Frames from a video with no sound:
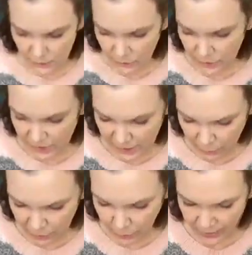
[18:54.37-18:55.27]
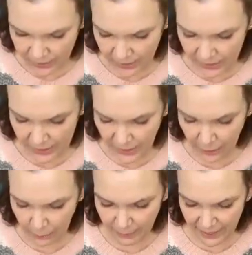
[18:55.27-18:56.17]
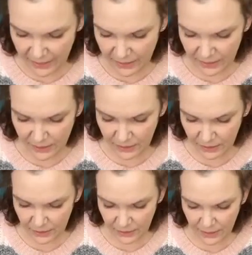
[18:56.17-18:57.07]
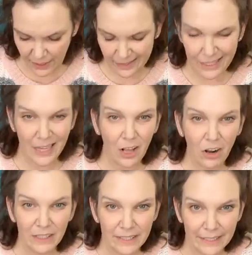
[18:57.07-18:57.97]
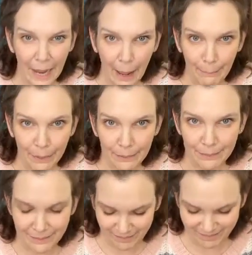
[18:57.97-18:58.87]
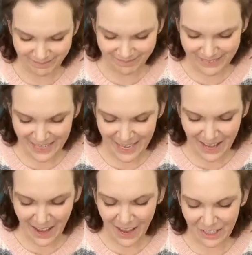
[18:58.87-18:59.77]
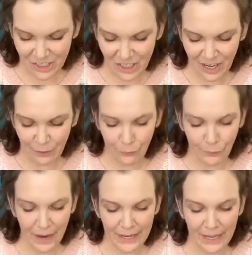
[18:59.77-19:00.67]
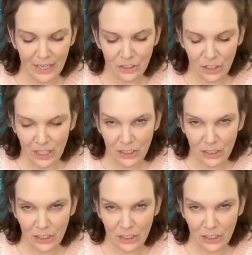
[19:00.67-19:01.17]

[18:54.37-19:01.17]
So to see which way it's going to tear best, I think they call it the nap. I just kind of fray an edge,